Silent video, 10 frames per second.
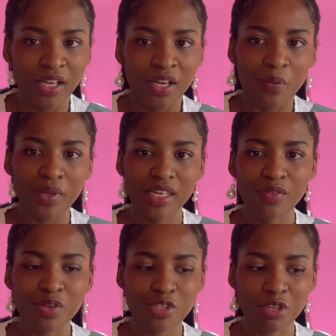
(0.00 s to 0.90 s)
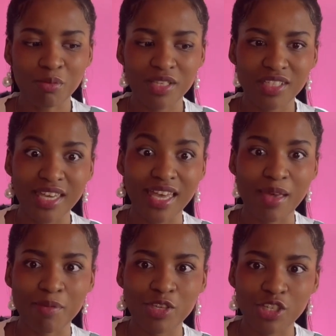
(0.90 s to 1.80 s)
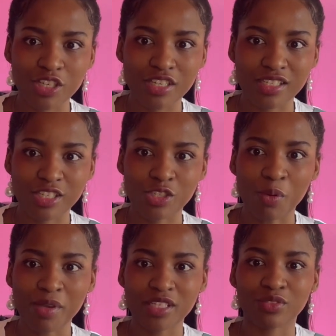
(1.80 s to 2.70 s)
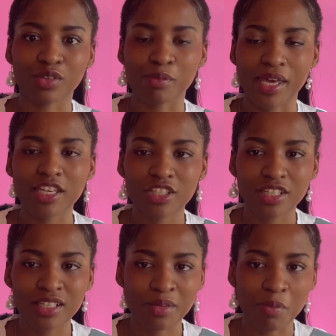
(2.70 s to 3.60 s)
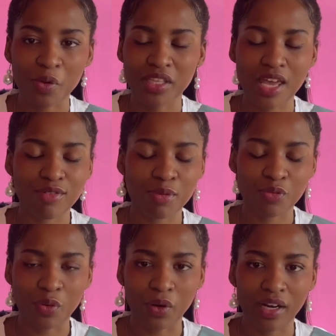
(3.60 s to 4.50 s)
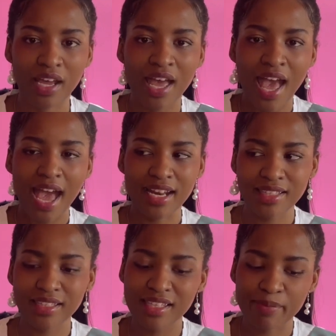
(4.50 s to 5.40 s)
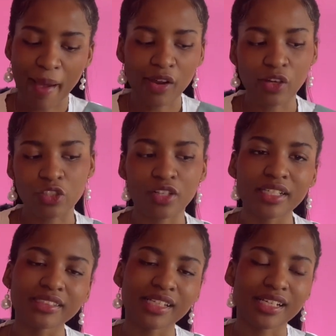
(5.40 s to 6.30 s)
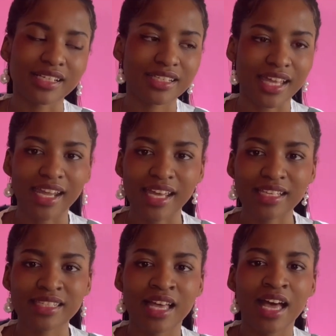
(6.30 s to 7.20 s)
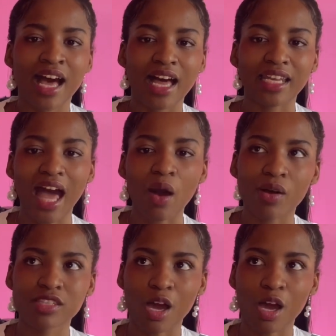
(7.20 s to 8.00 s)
We live with so much images and so much information more than ever before, and I think these micro trends and aesthetics allow us the